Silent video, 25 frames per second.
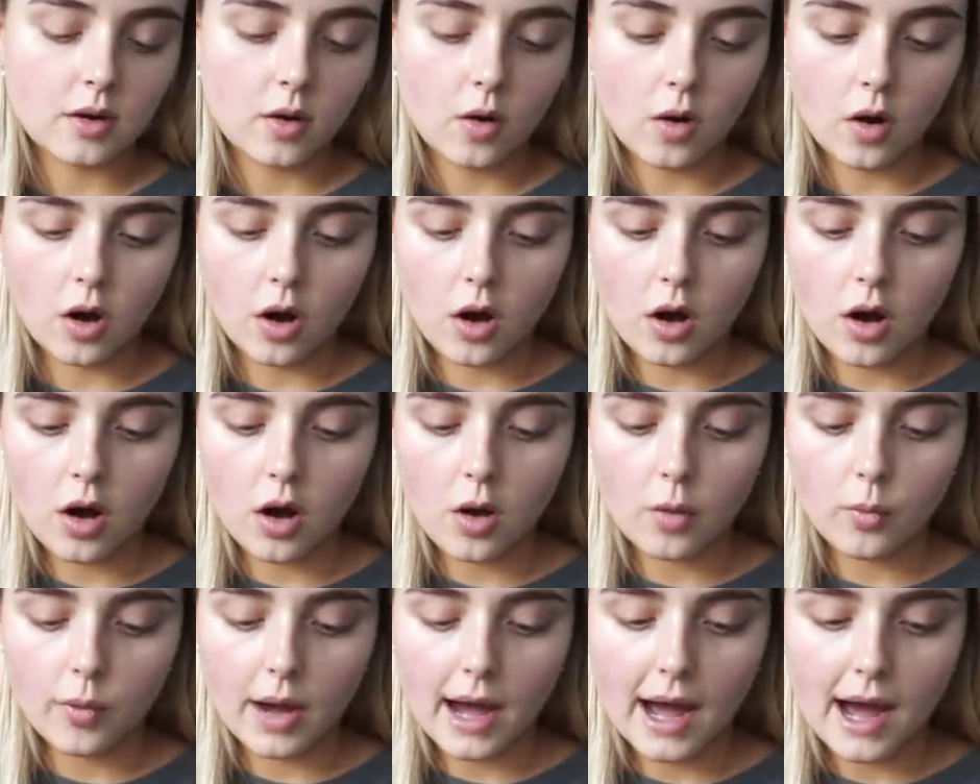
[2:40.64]

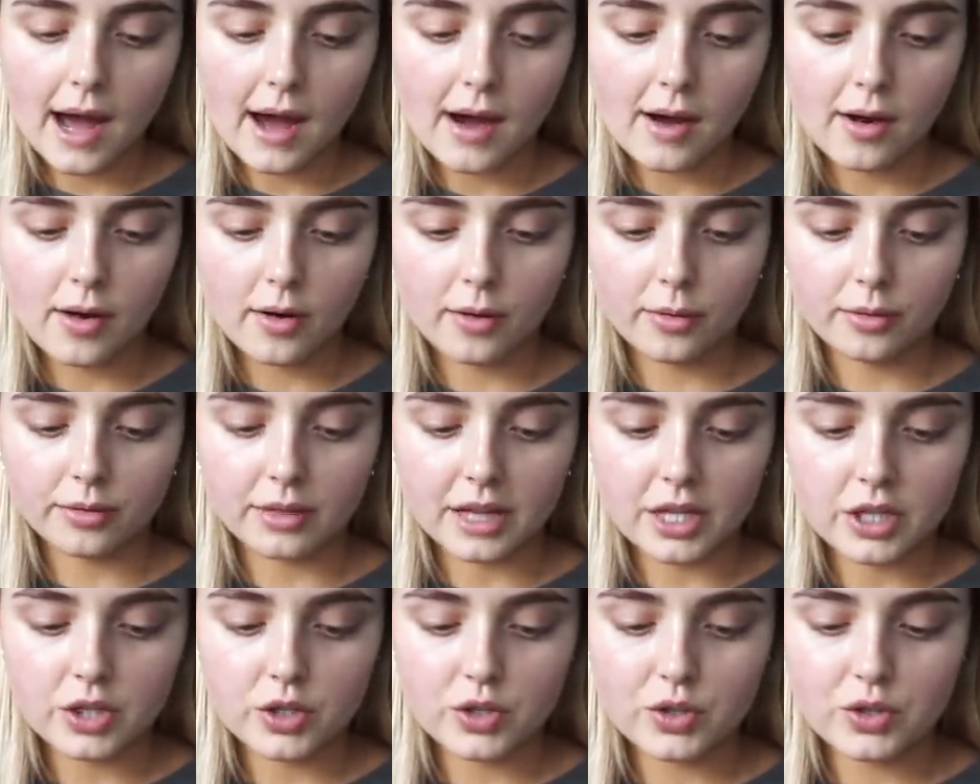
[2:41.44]
Oh, wow.
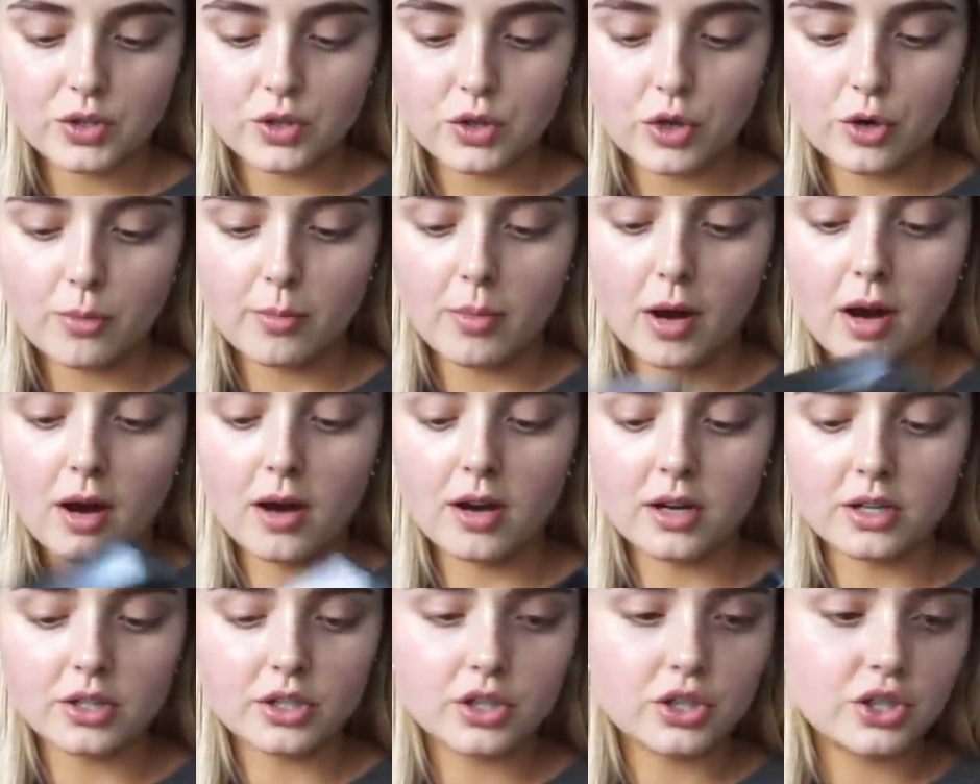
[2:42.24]
Thank you so
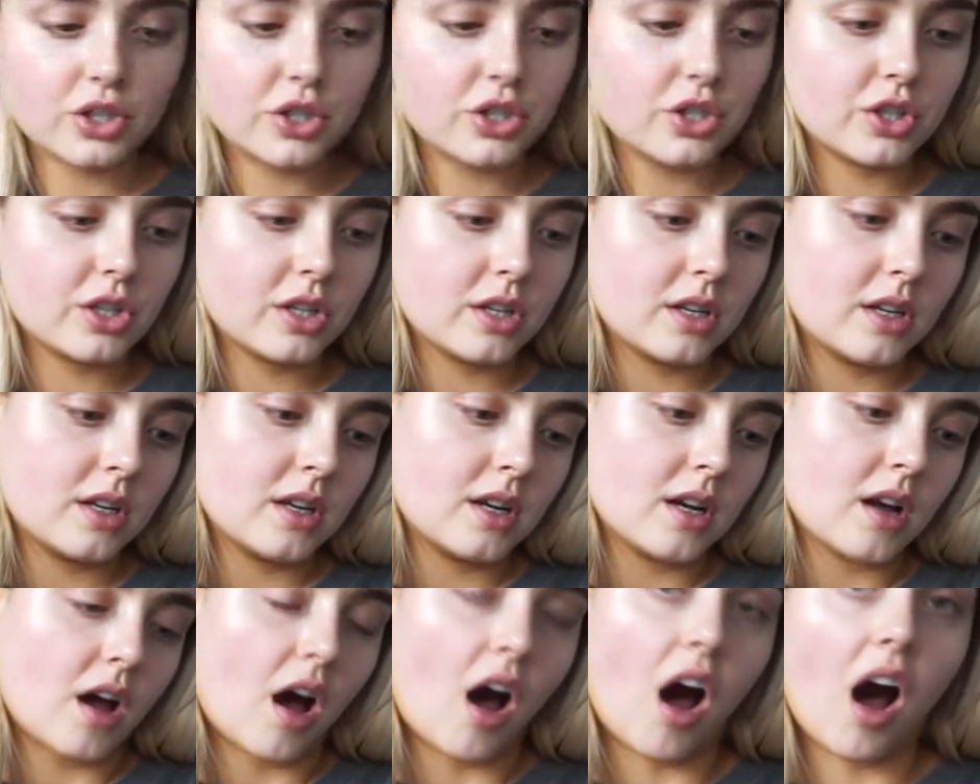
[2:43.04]
much.
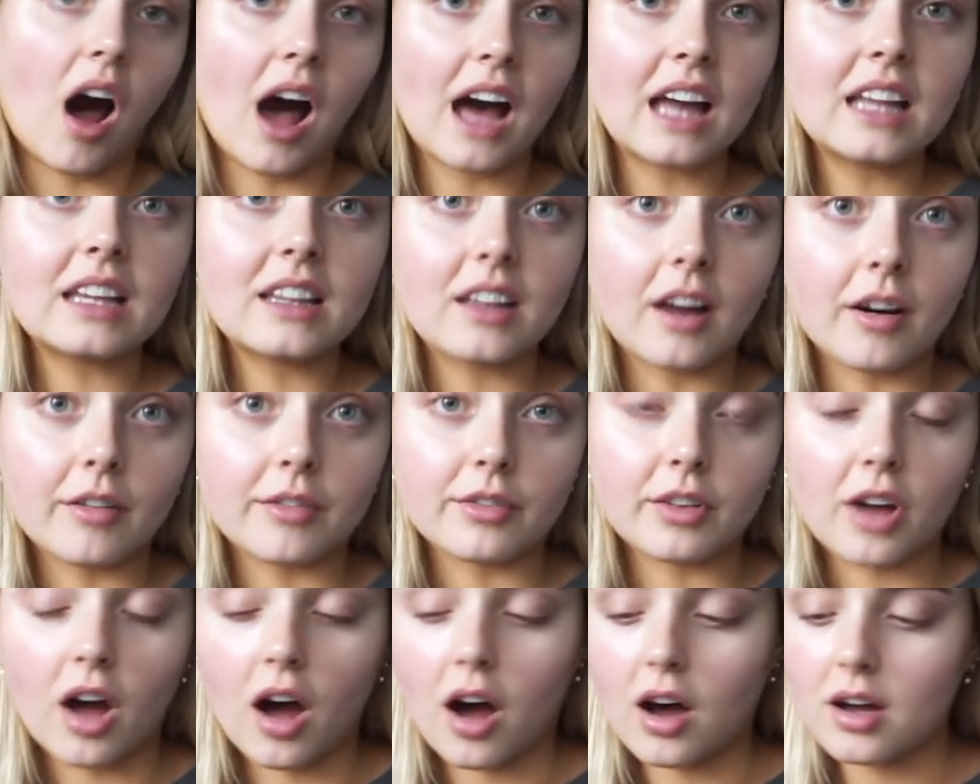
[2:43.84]
I love
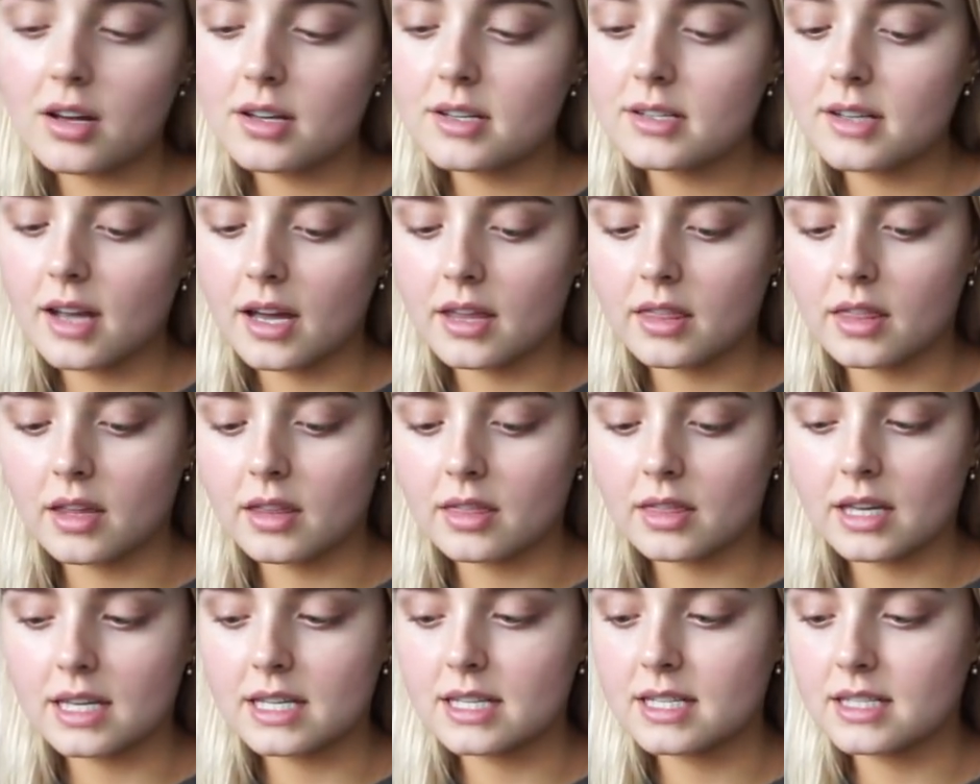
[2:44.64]
NARS. I
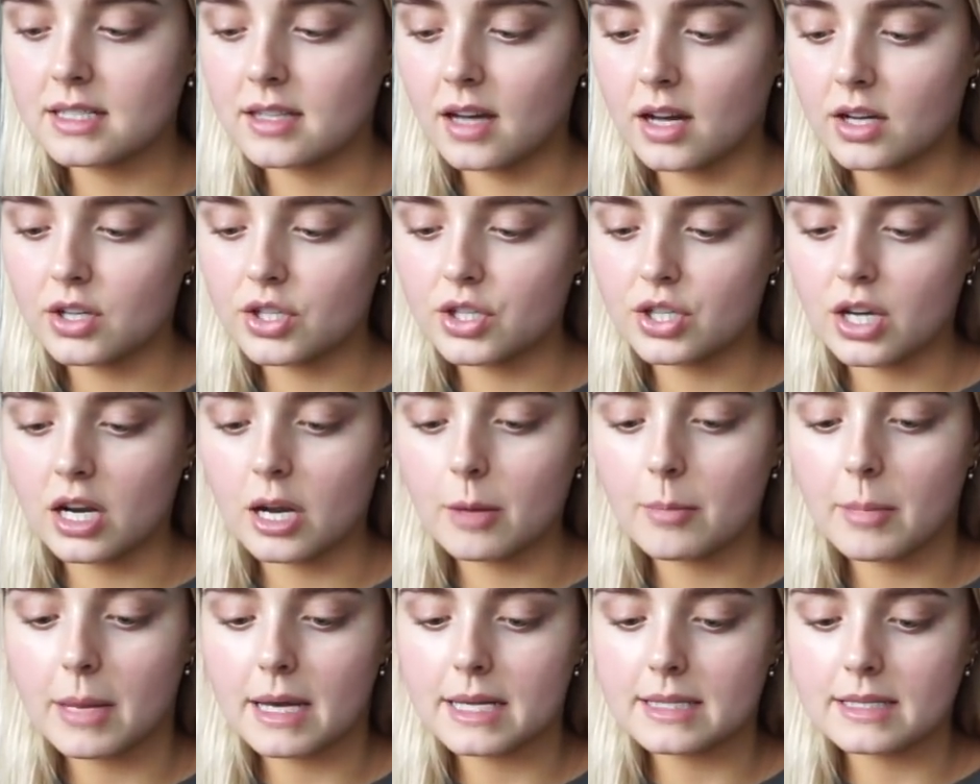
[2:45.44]
think they're such an
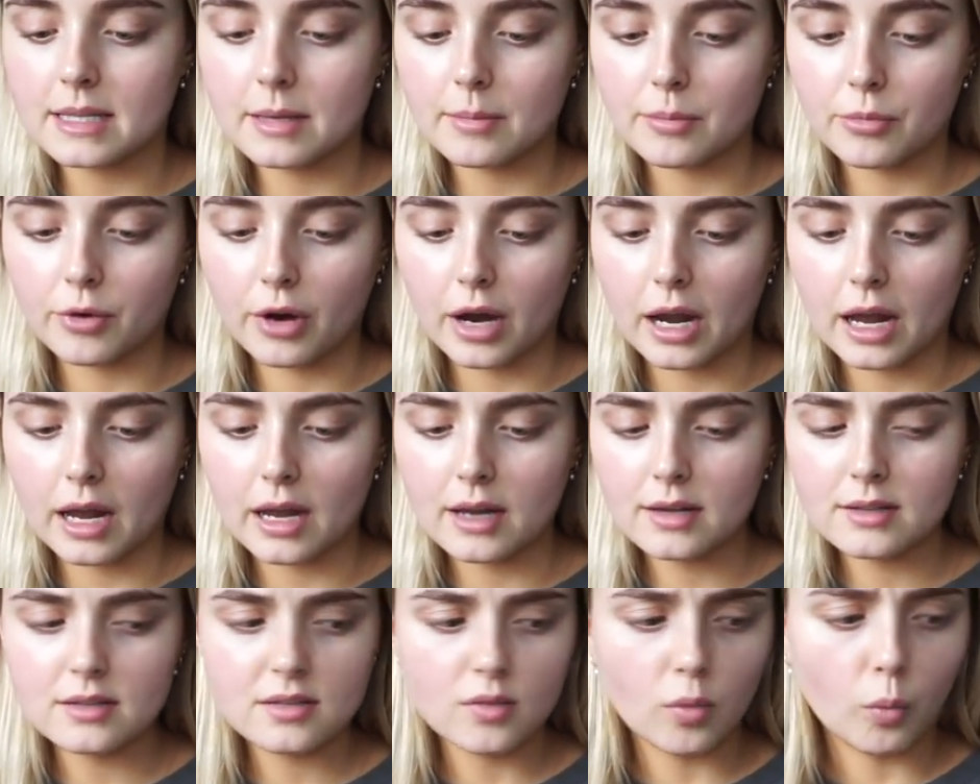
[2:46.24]
amazing
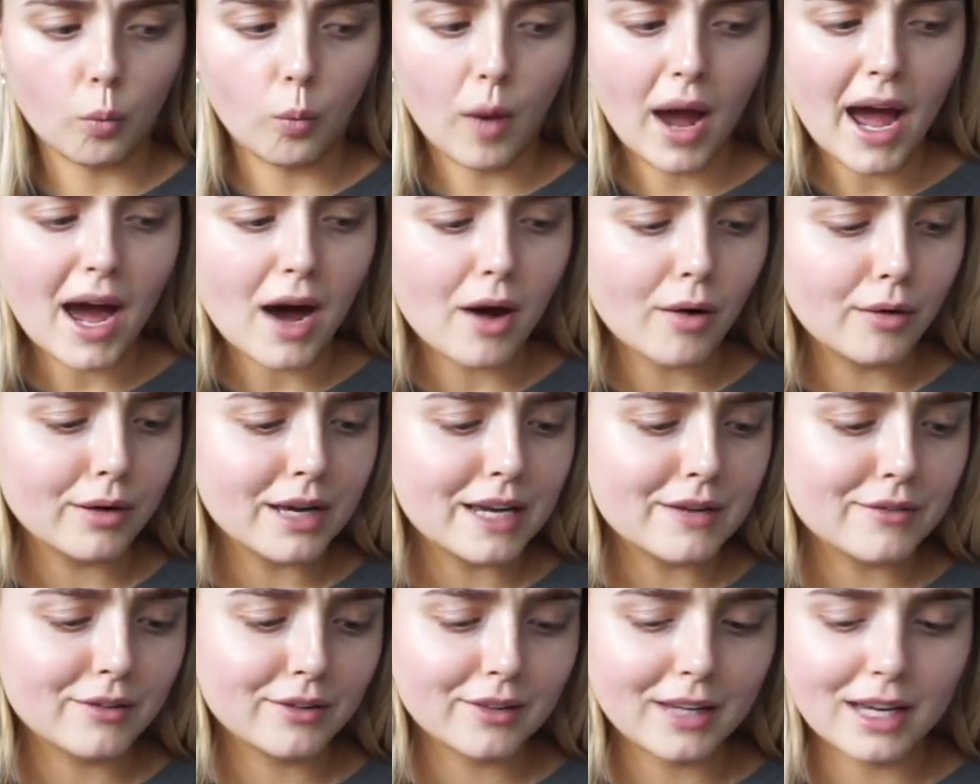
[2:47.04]
brand. Wow,
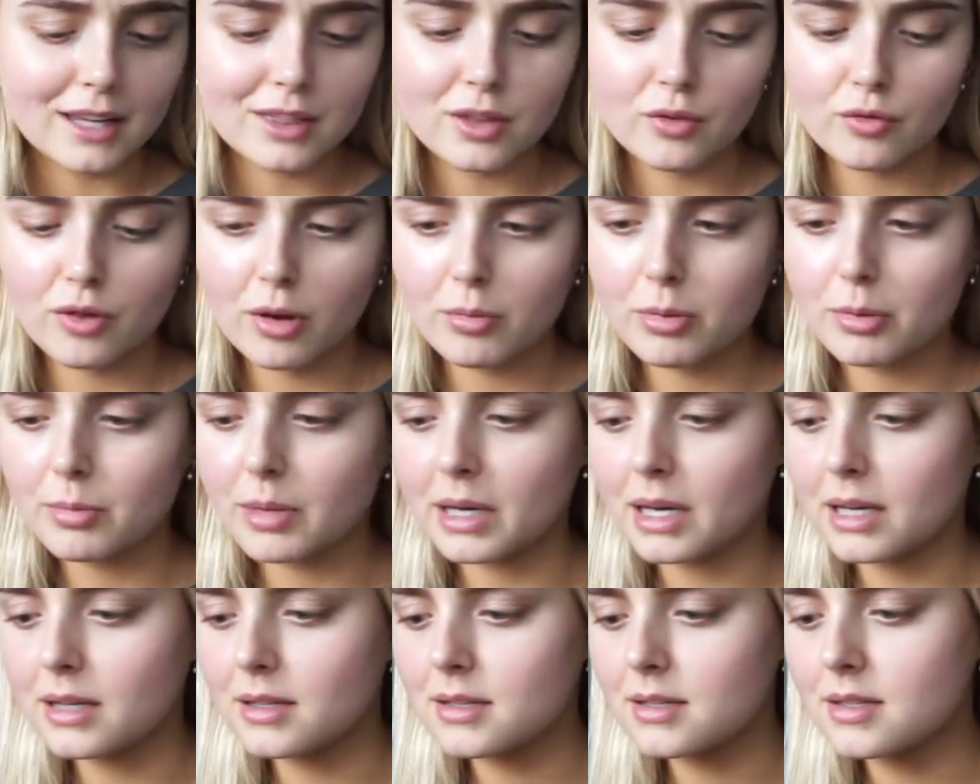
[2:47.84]
even like the rubber
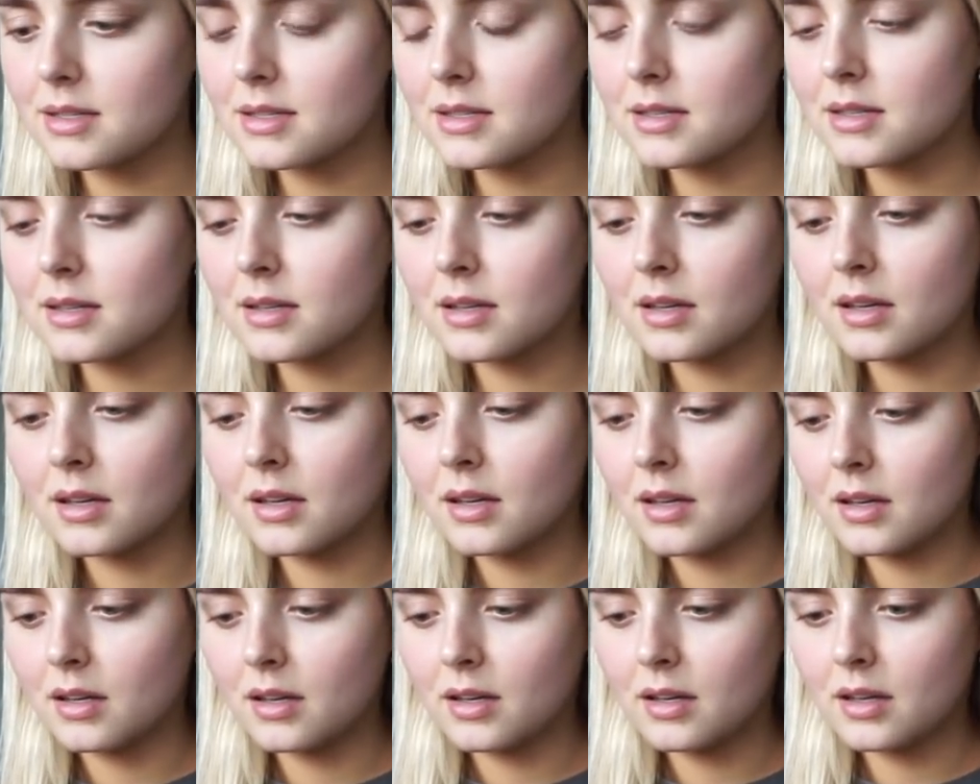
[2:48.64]
bands
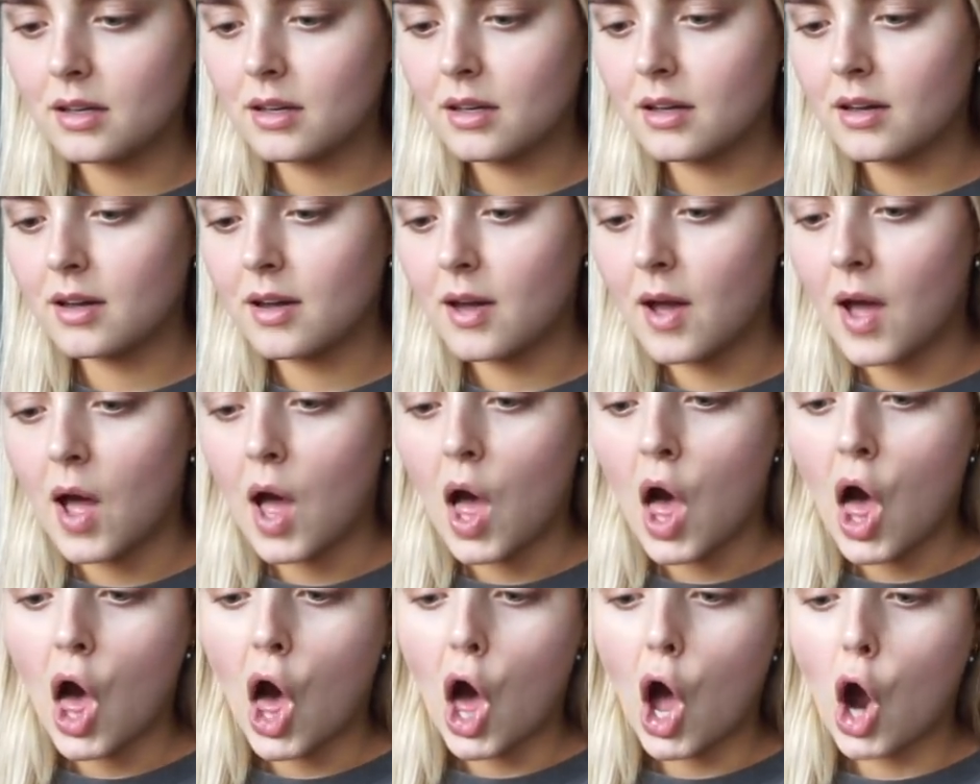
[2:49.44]

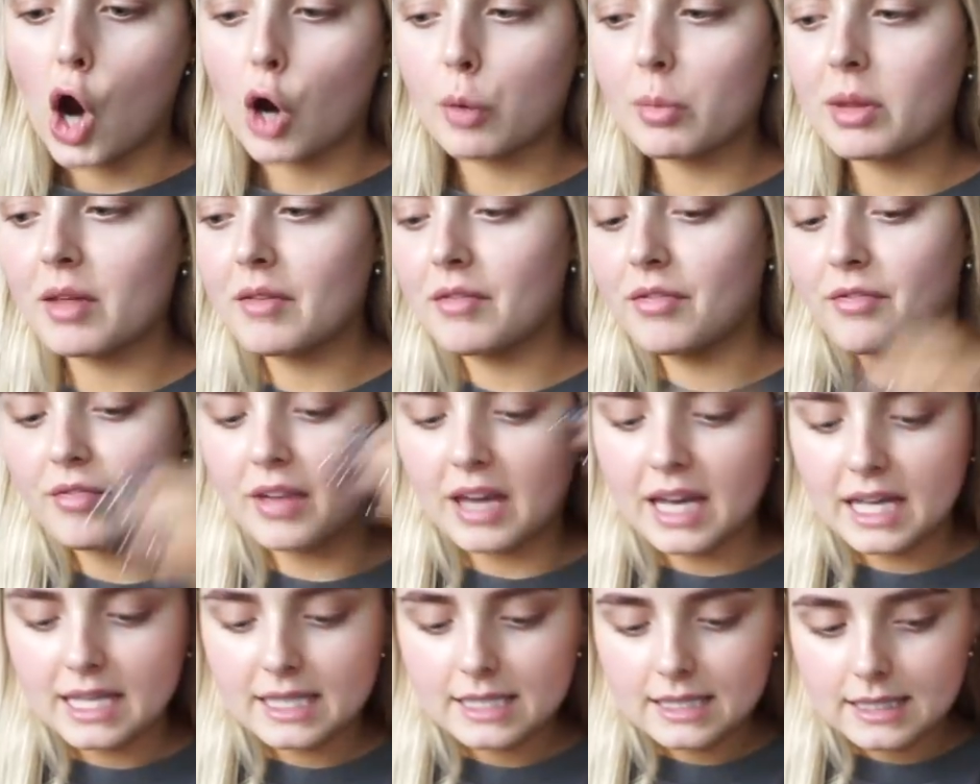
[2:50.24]
are a bit
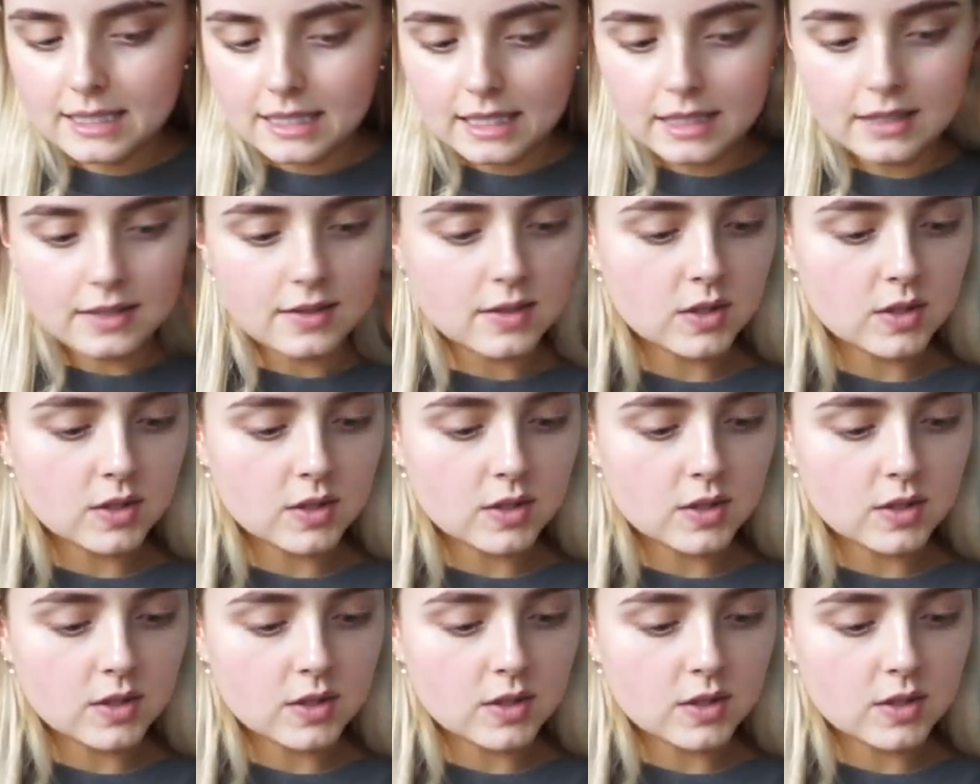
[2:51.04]
fancy.